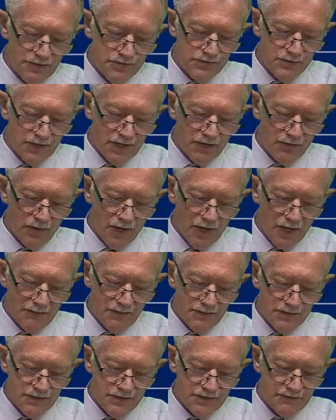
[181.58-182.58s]
performance
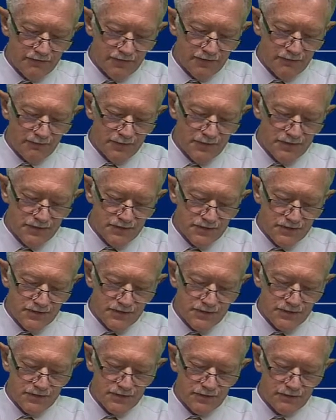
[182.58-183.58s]
requirements of the
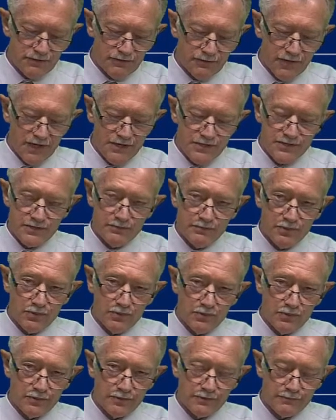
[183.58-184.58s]
businesses they
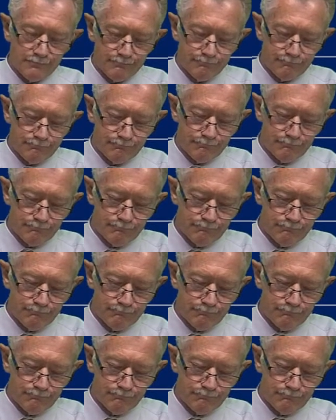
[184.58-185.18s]
support.